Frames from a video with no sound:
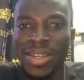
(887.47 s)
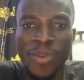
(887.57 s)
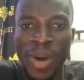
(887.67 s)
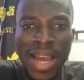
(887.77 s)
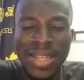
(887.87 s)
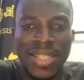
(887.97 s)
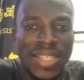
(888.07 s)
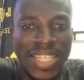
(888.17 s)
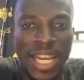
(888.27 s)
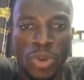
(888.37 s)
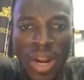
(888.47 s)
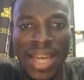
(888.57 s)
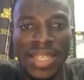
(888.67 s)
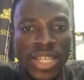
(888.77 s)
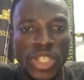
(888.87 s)
whether it is
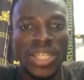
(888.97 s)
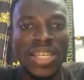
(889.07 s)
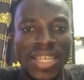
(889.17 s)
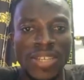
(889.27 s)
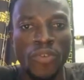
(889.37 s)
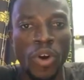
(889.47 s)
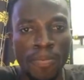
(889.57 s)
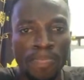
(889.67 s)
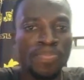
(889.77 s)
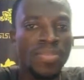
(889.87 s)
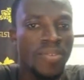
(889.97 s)
industrialization and as a form